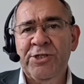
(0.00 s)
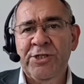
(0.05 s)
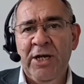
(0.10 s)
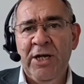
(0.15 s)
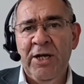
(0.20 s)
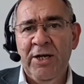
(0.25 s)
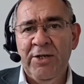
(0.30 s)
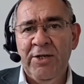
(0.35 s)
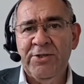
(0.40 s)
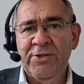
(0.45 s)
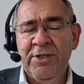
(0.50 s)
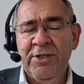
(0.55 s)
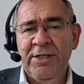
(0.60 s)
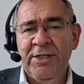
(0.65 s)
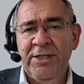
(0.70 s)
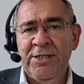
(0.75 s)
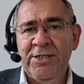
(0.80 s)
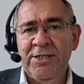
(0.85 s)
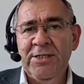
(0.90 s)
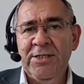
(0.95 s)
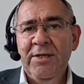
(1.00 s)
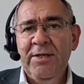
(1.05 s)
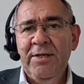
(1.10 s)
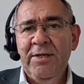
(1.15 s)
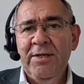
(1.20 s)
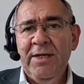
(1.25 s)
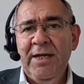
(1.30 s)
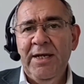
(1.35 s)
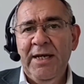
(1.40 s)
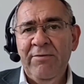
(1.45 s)
research that is
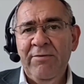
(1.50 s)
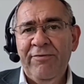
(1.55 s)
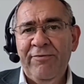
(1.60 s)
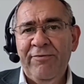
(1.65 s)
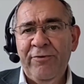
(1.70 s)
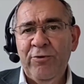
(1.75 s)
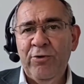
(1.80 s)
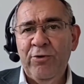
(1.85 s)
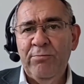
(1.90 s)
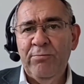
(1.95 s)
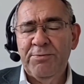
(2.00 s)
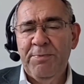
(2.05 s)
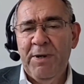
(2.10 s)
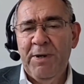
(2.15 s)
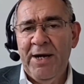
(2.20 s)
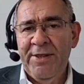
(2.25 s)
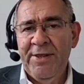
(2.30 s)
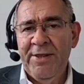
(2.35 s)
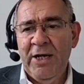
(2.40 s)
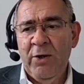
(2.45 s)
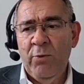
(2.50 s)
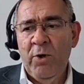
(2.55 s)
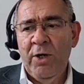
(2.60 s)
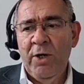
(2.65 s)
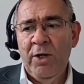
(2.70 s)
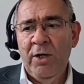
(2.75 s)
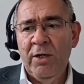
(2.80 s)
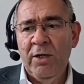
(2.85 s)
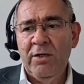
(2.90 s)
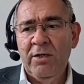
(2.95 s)
informed by their
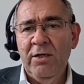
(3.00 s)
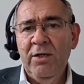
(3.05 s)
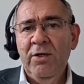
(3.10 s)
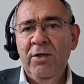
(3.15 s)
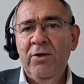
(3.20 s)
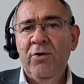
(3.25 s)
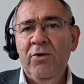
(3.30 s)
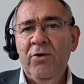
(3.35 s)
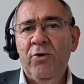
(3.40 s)
work